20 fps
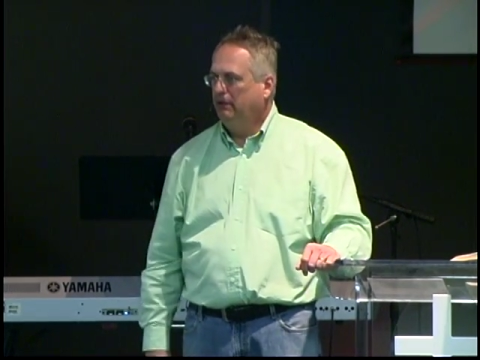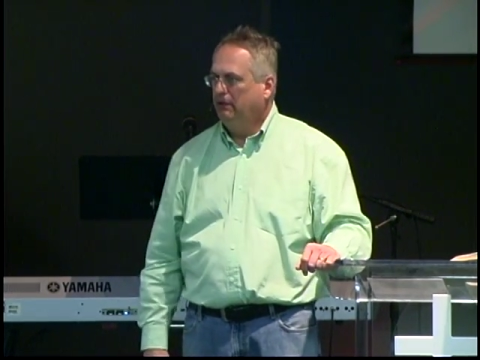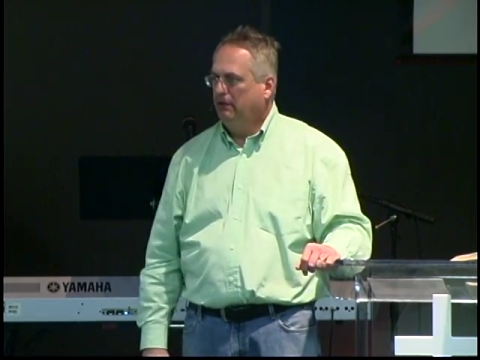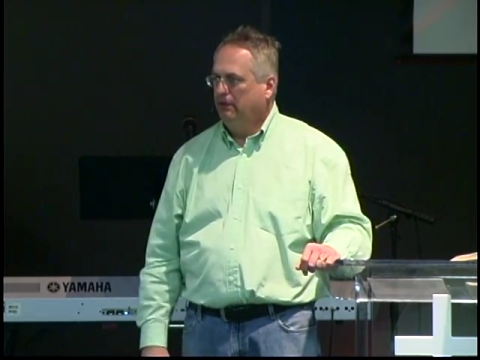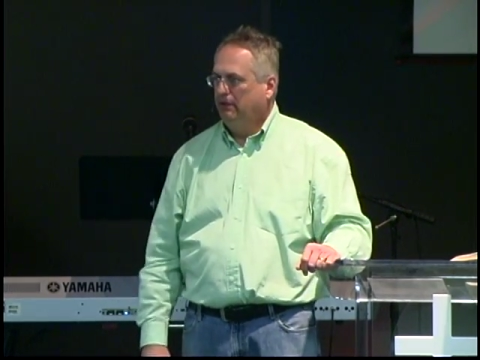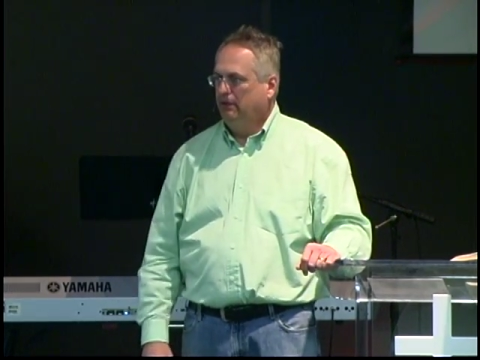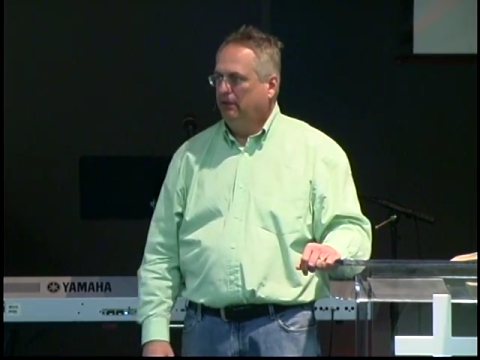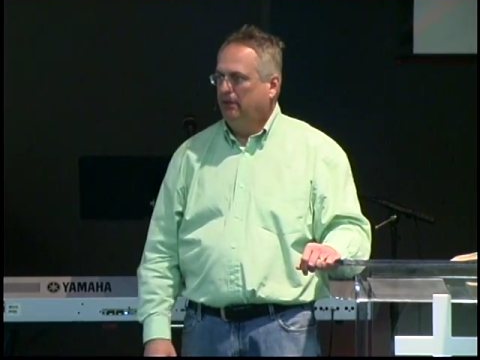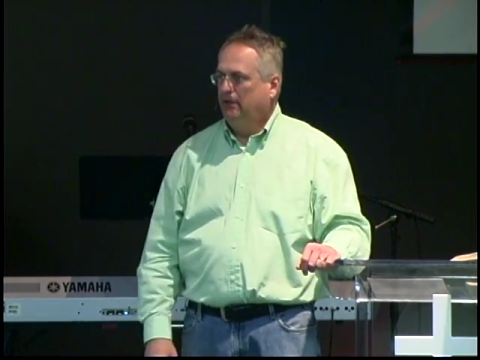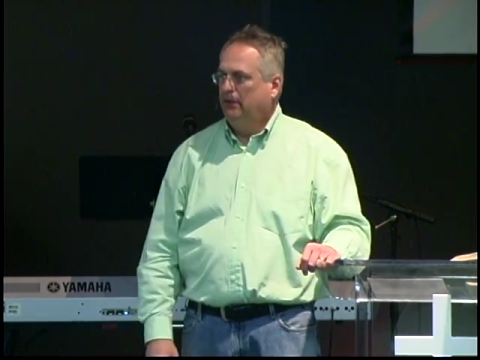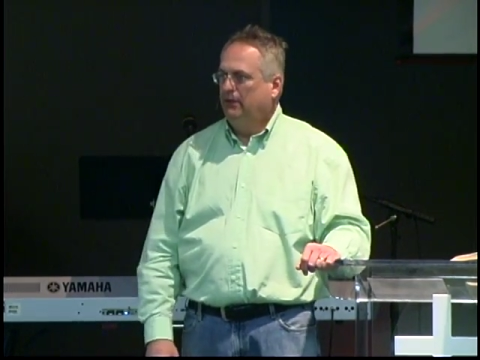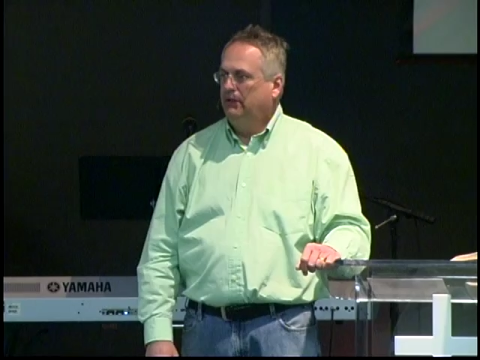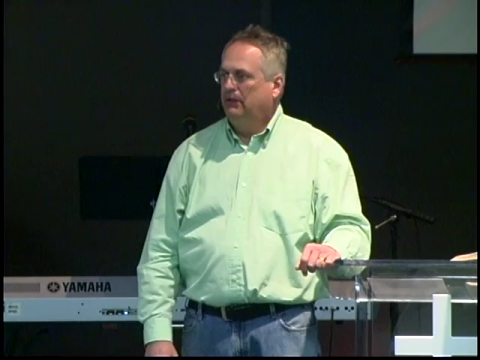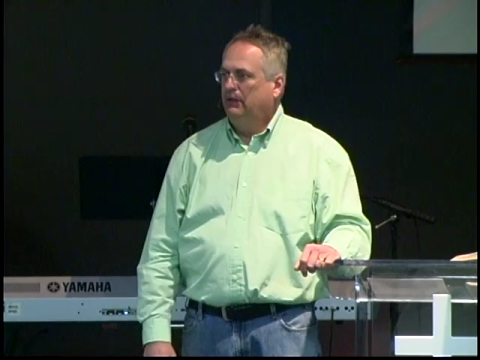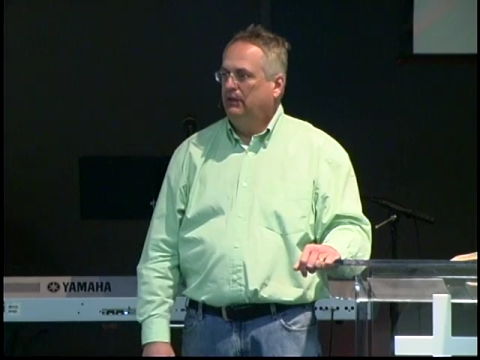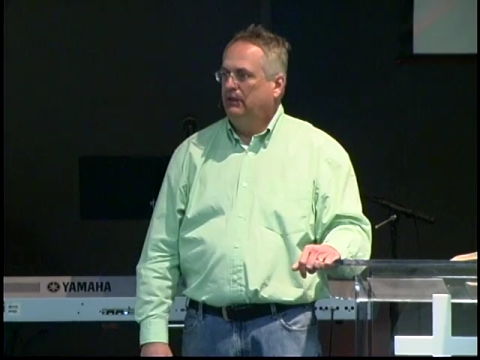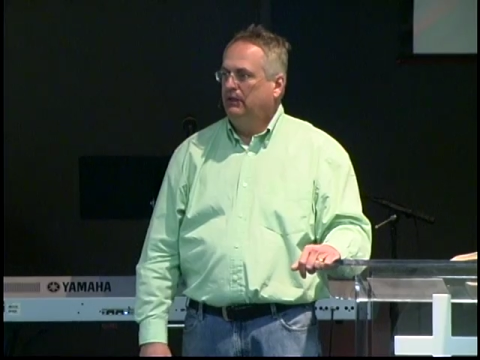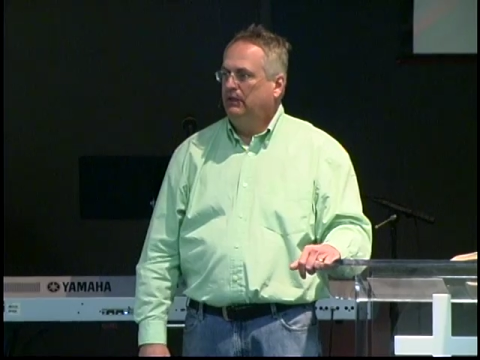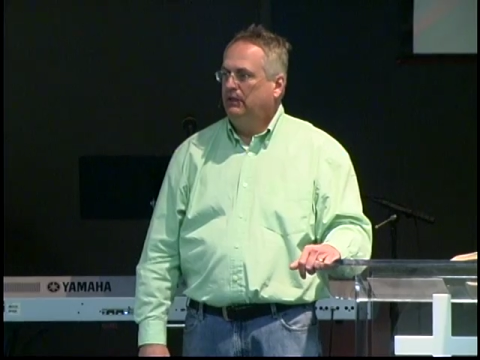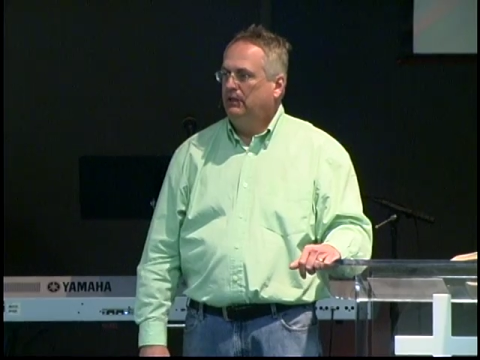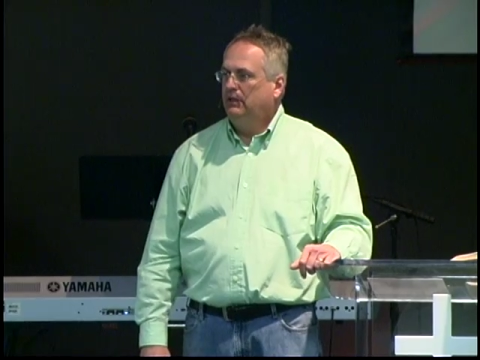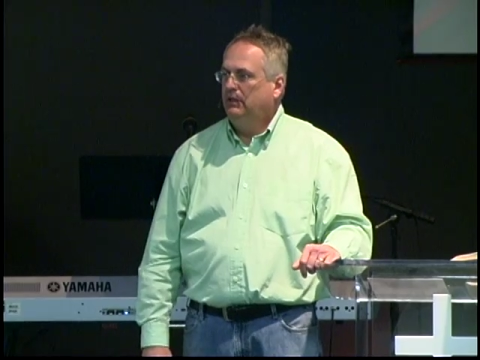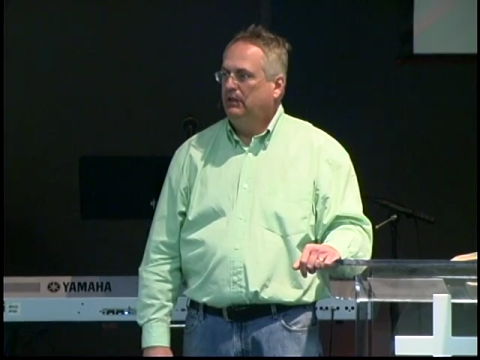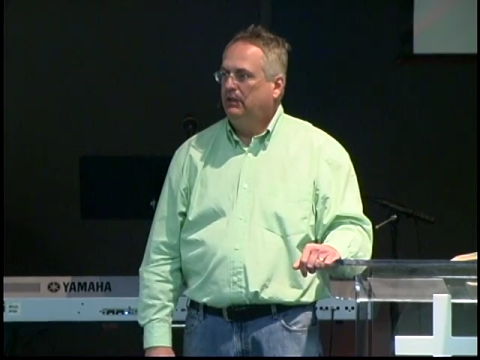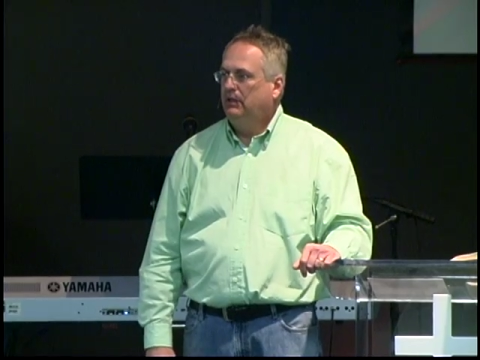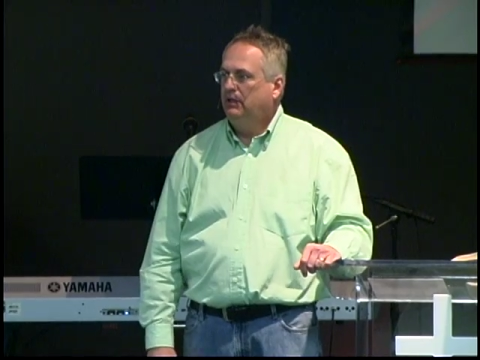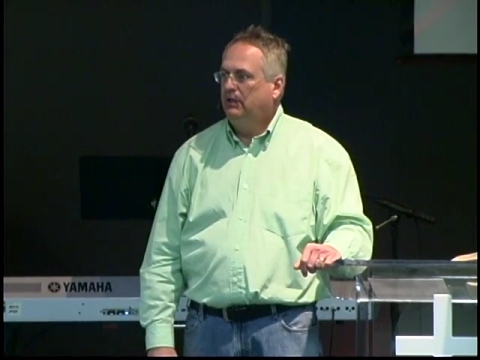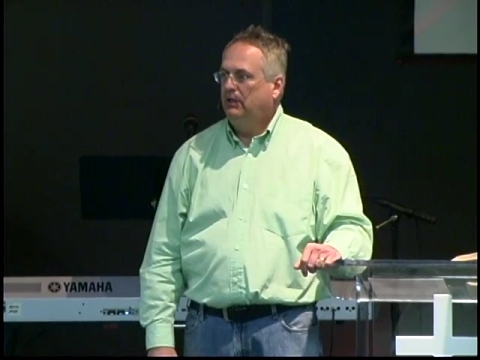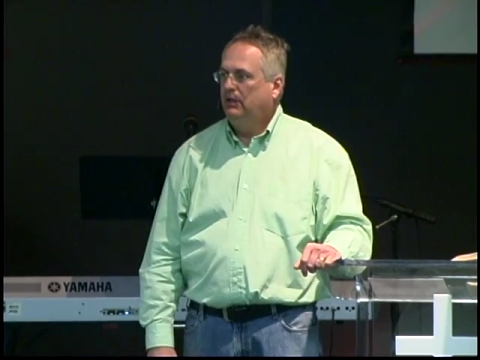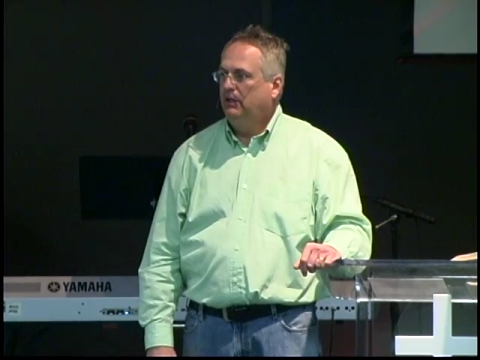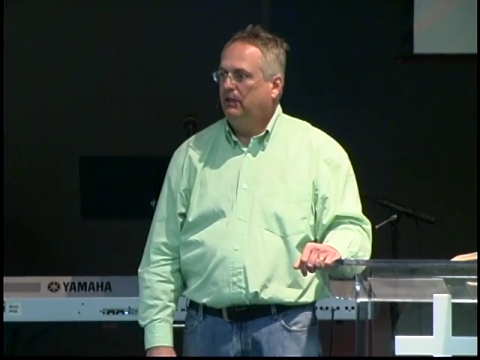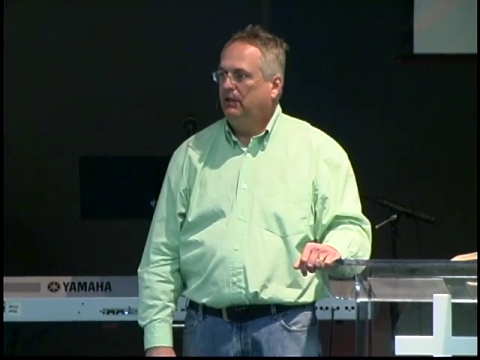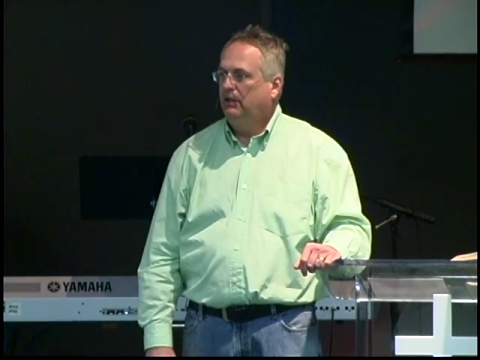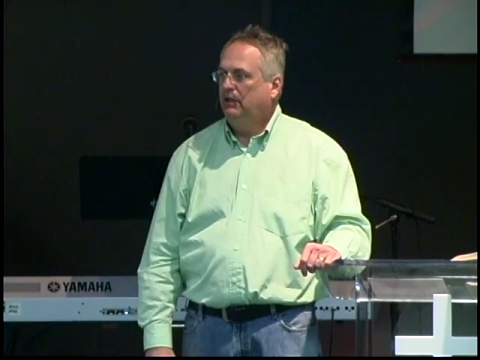(no one is talking)